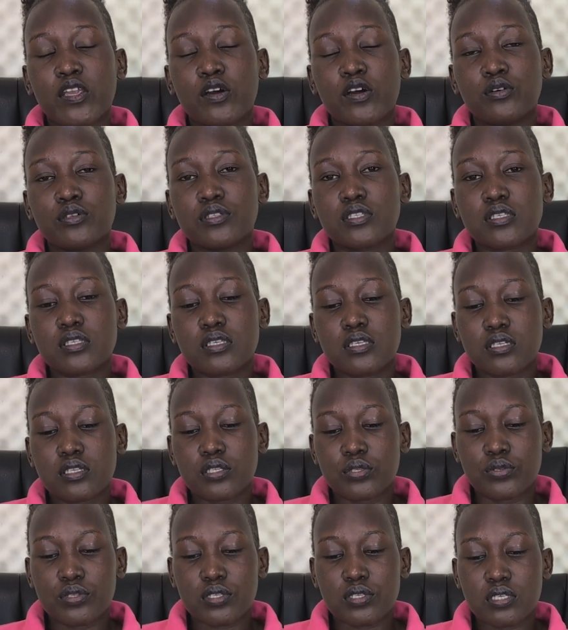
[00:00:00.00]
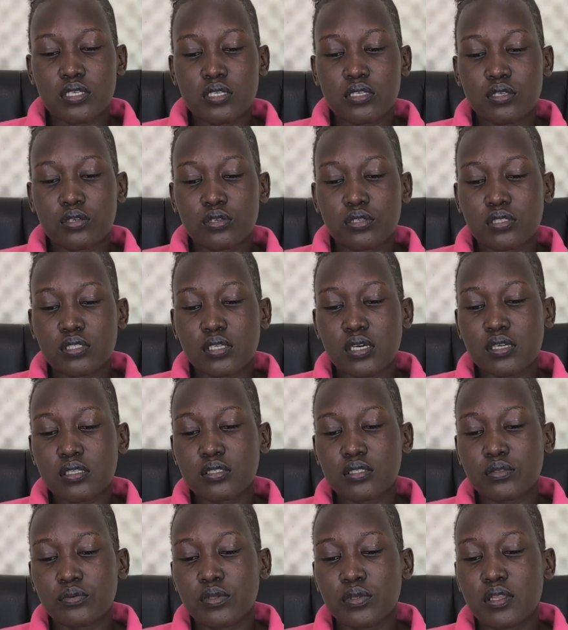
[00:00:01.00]
on skin to skin
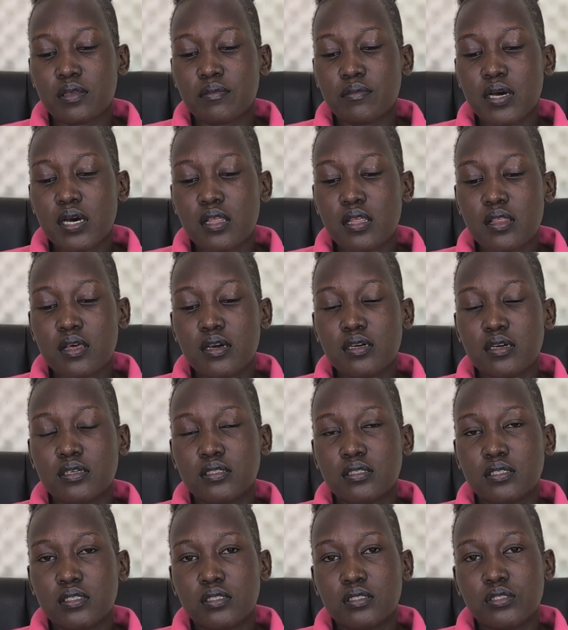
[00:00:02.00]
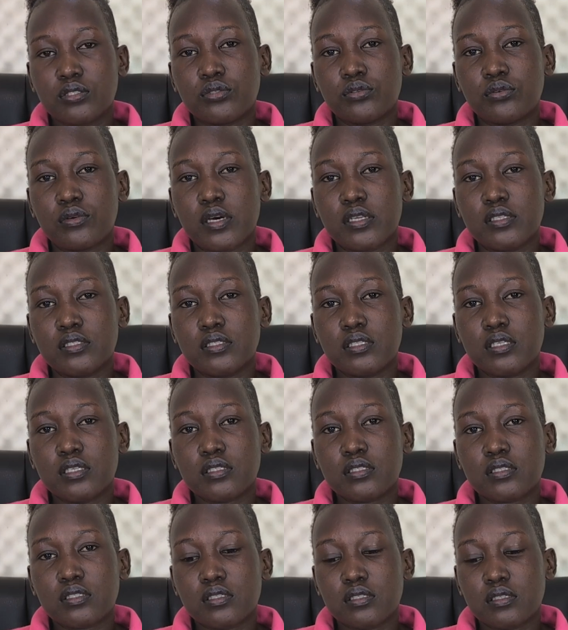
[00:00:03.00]
contact with the mother to
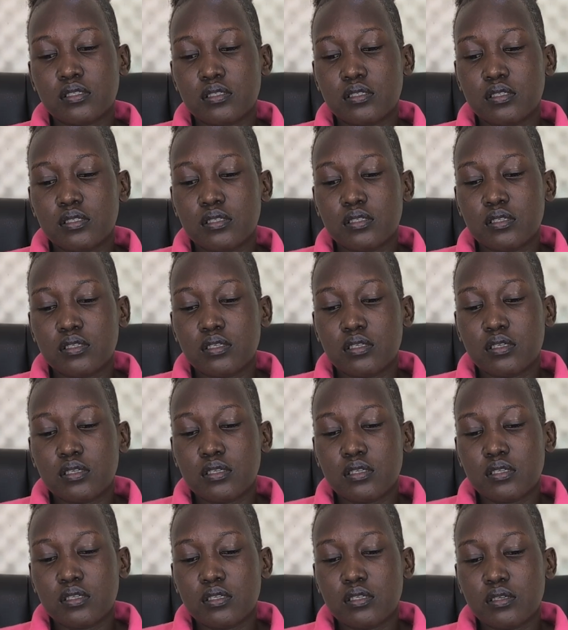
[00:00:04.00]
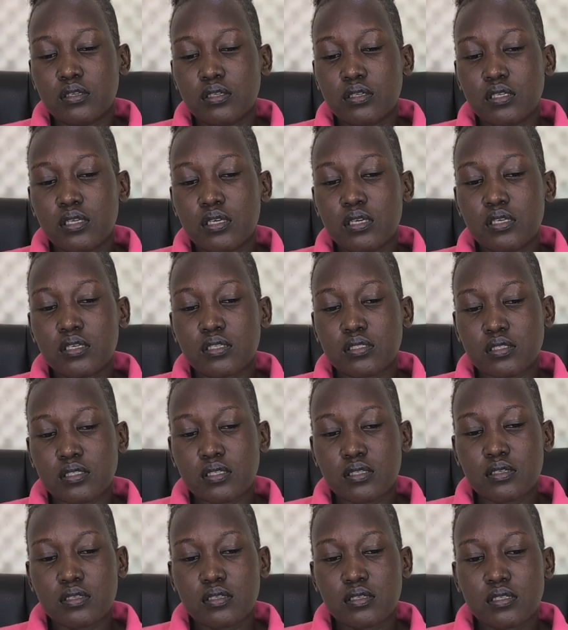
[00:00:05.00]
radiate
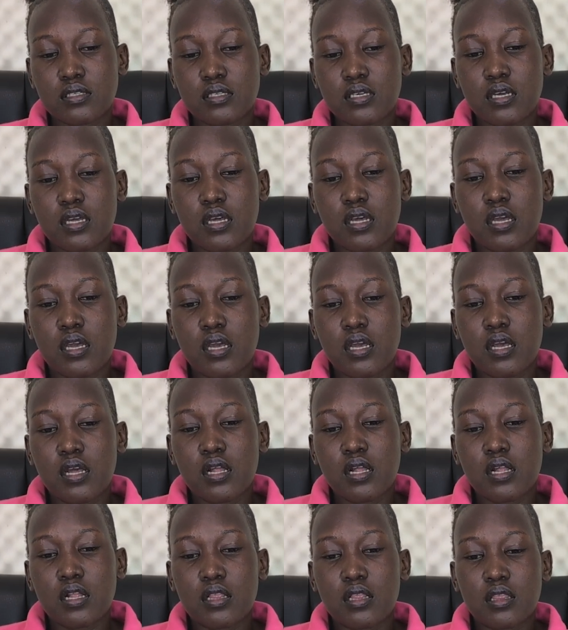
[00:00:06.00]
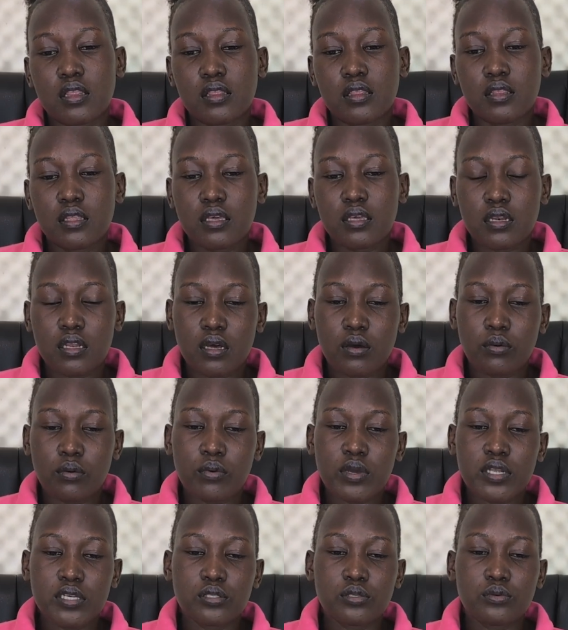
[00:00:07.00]
heat. Then
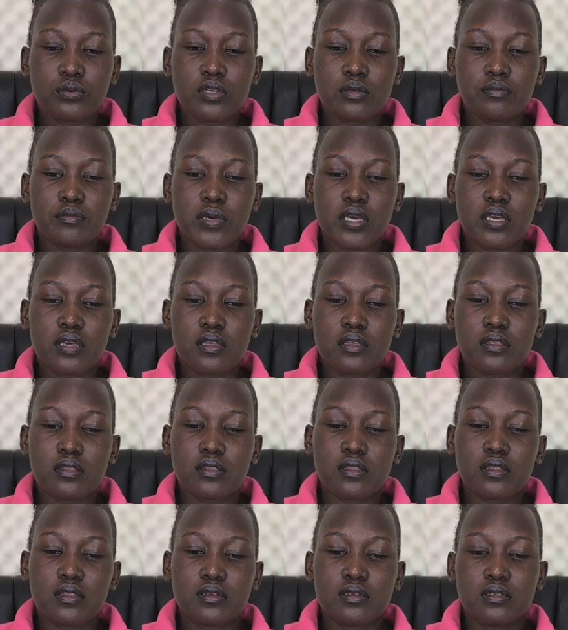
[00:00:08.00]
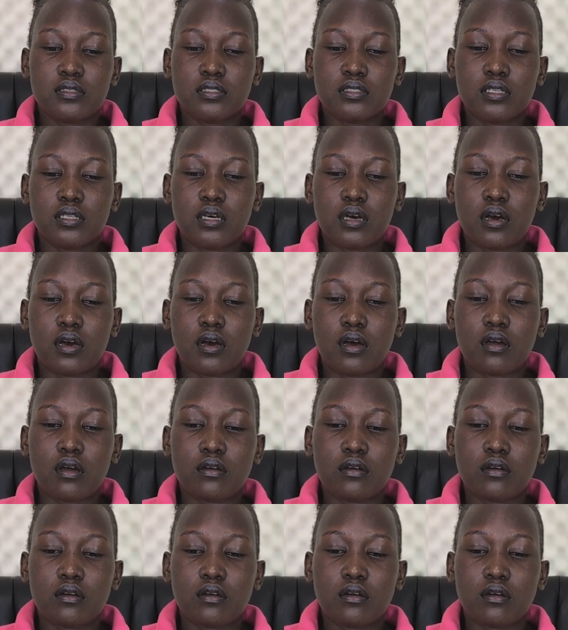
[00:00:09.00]
when do we bathe the